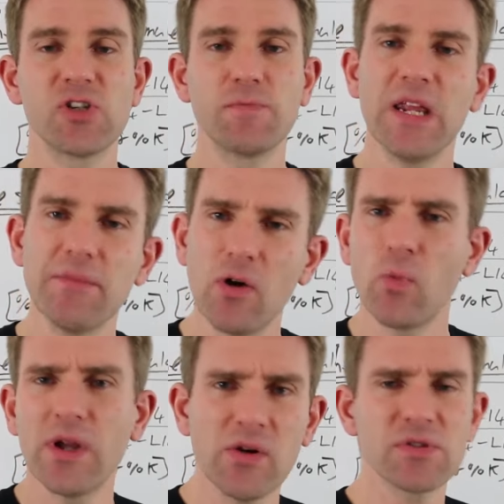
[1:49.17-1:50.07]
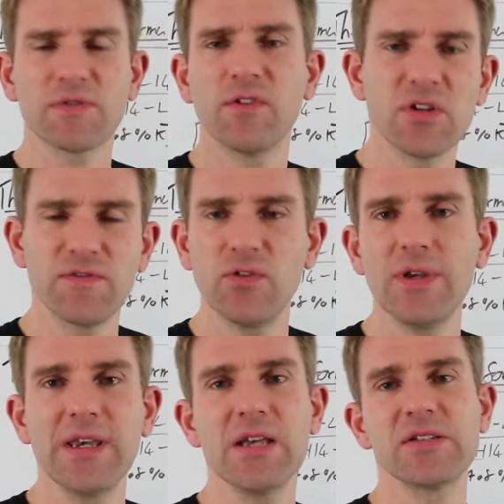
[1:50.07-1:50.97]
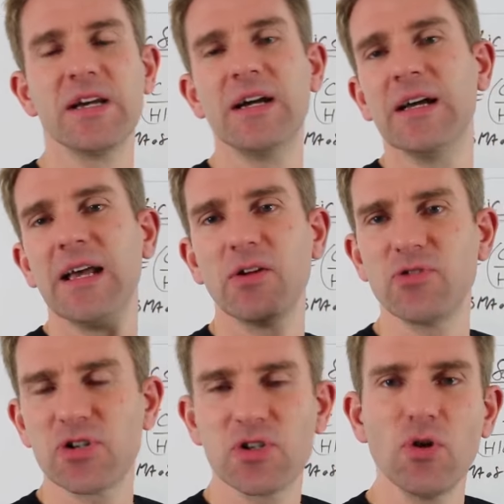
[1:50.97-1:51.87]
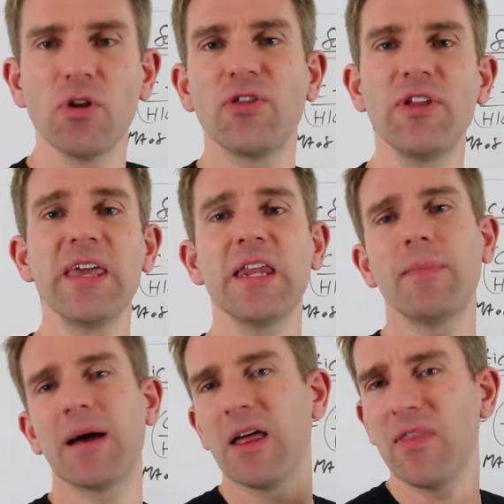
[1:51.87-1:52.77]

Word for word: spinning my wheels the first few years, you know, just not thinking about it.